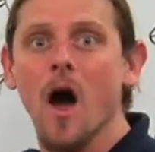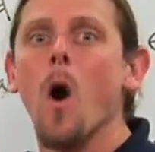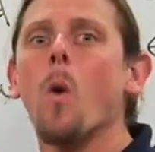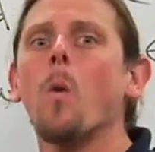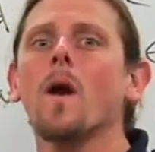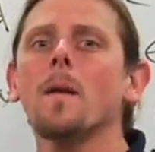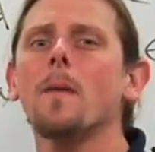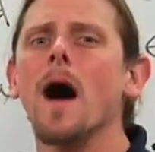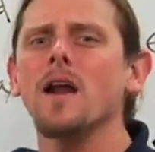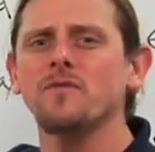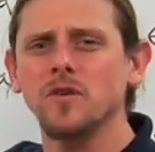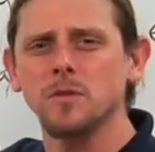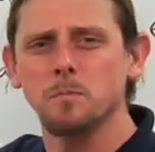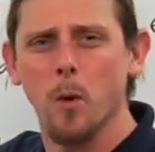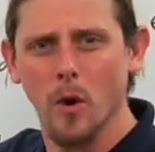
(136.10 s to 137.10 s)
What about if
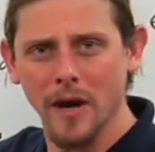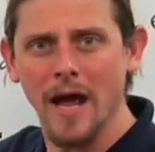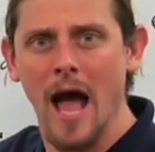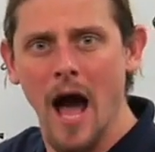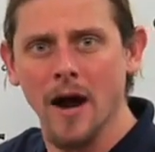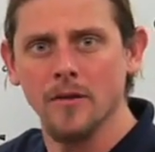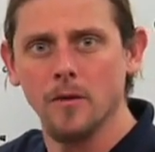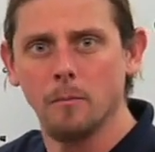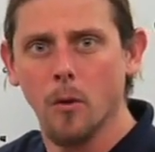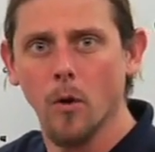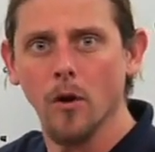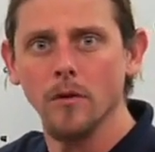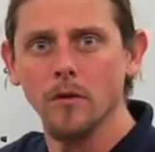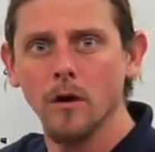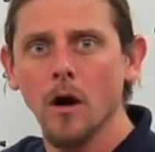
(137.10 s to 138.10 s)
it's pointing out of the
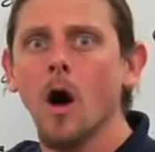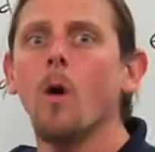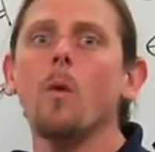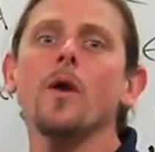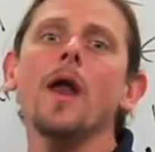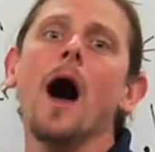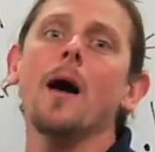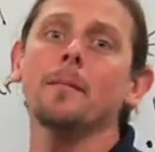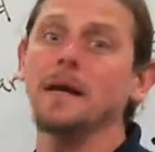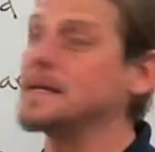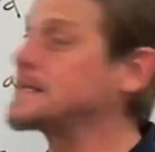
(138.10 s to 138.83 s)
board? Well, now I'm going to